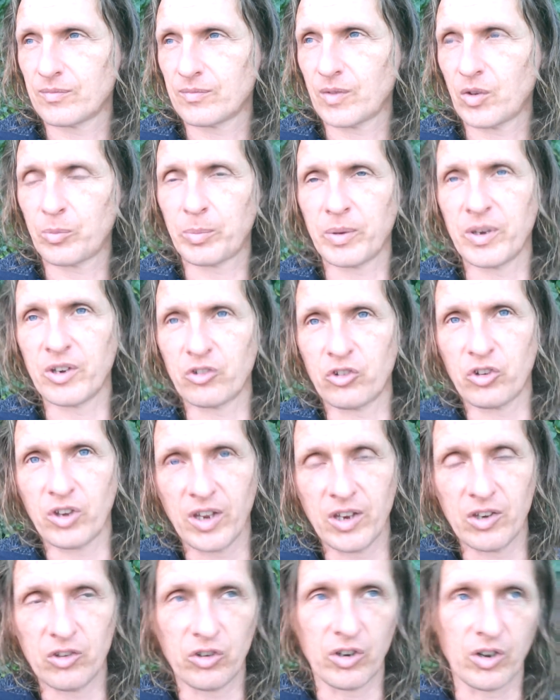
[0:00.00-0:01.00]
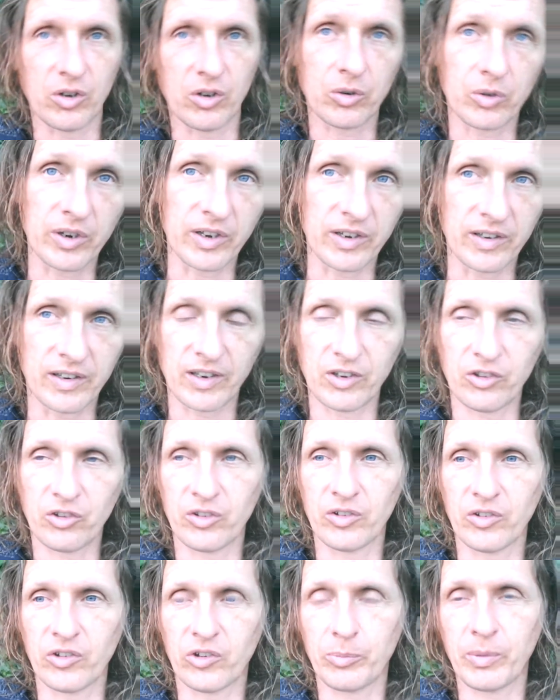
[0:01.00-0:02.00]
There's been a change in our
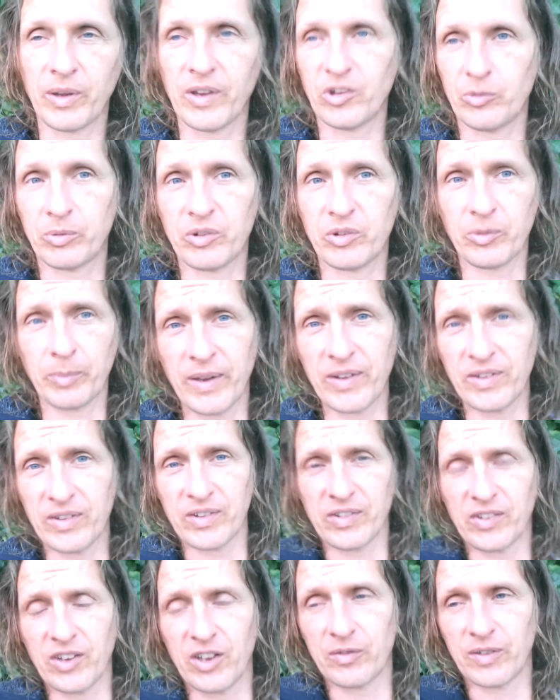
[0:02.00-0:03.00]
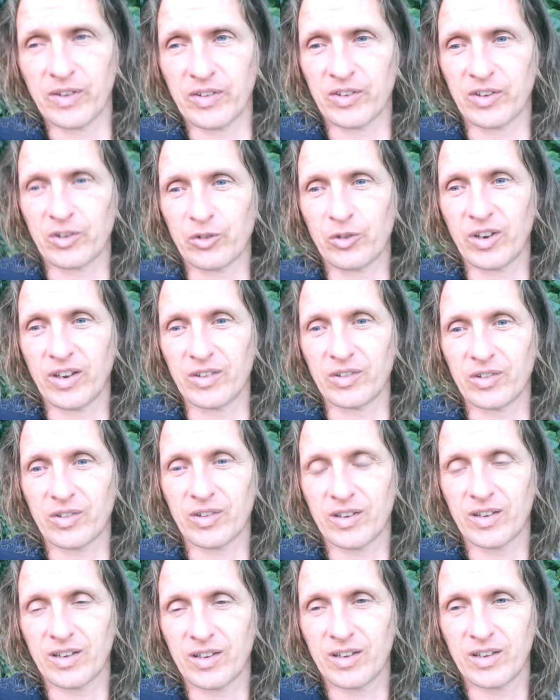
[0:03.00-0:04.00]
orientation to space, but space itself has not
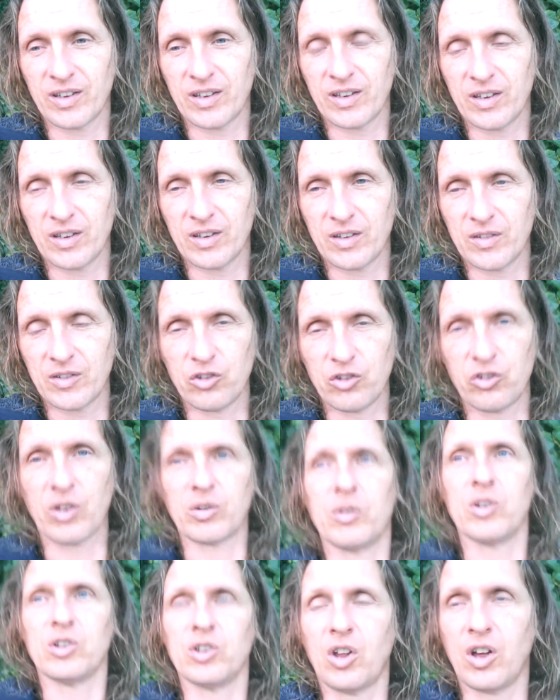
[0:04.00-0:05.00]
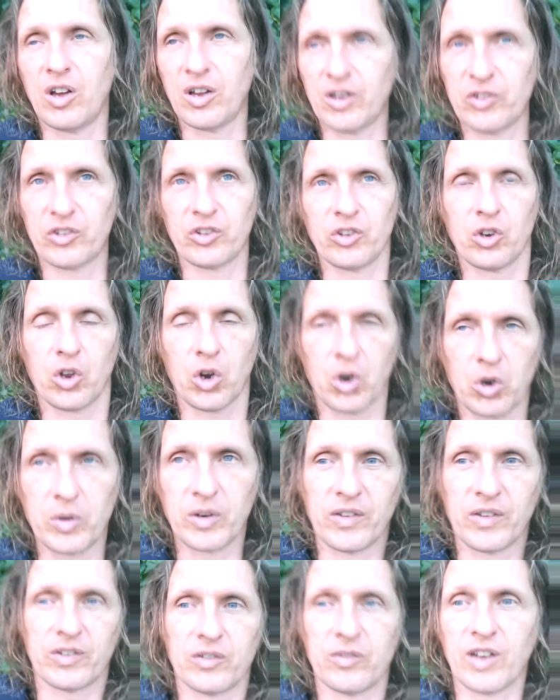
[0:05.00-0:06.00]
changed. The general laws and
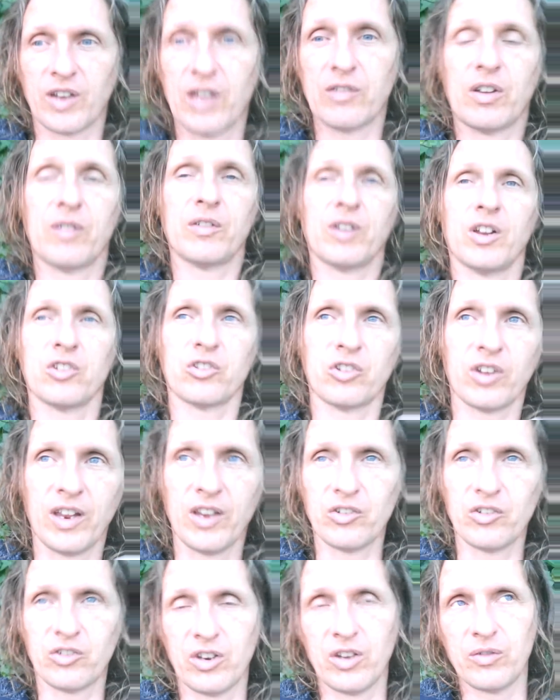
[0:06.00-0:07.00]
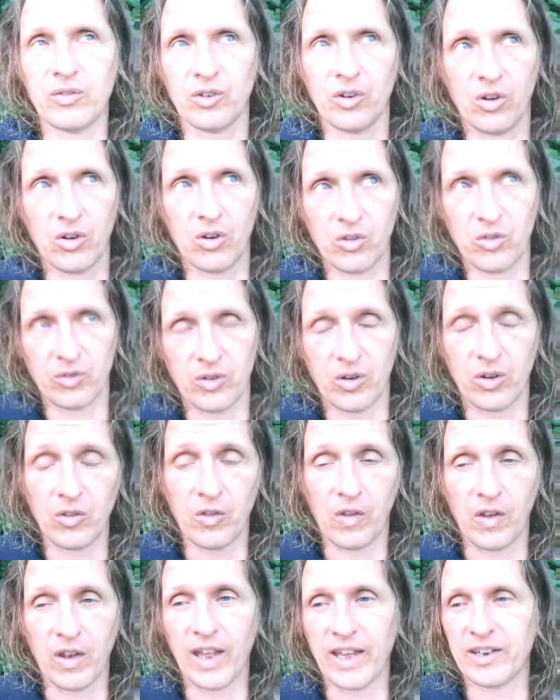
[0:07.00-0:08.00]
currents of life have not changed. Even all, all
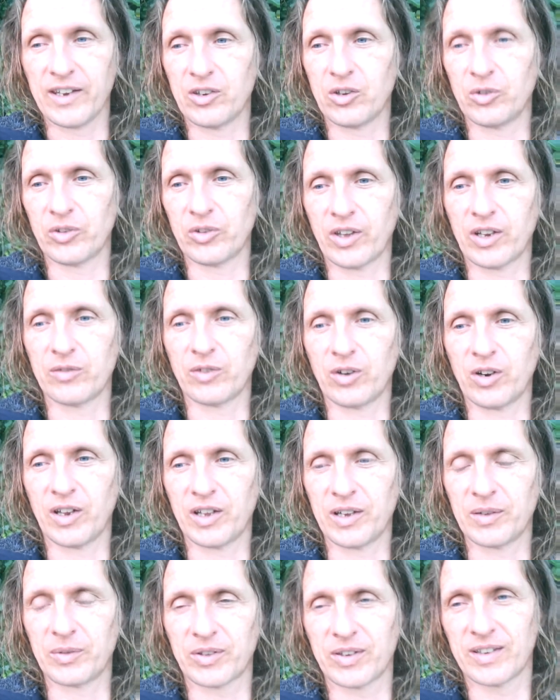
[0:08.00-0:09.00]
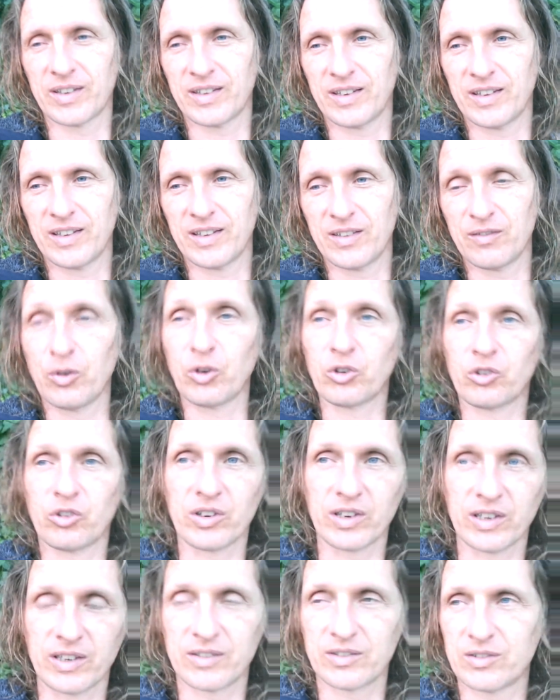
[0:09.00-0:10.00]
the light goes out of our lives,
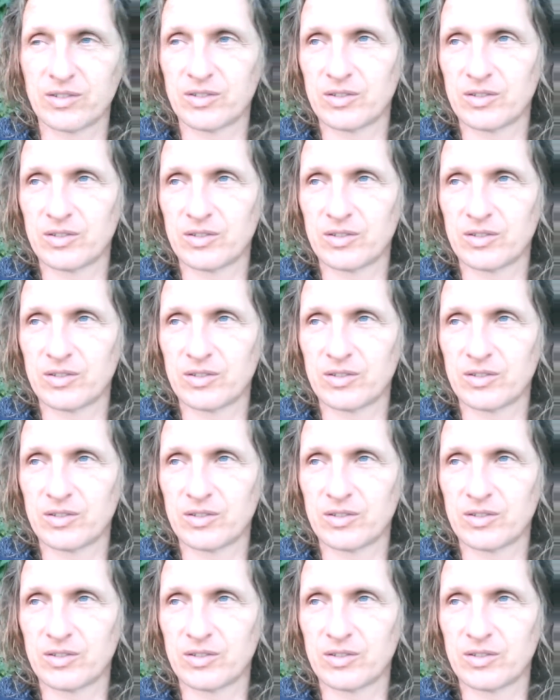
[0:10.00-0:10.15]
virtually.